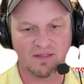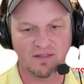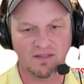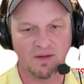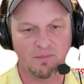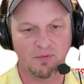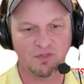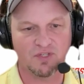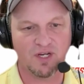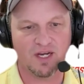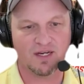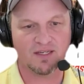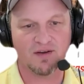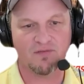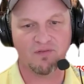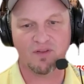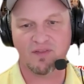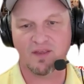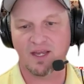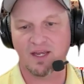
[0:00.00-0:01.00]
double checked
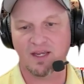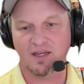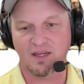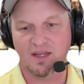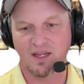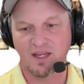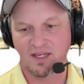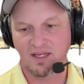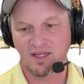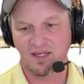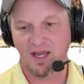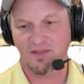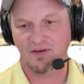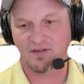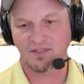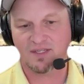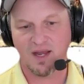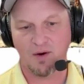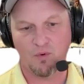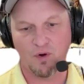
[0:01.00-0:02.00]
everything. And yeah,
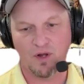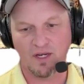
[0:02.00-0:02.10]
there's that one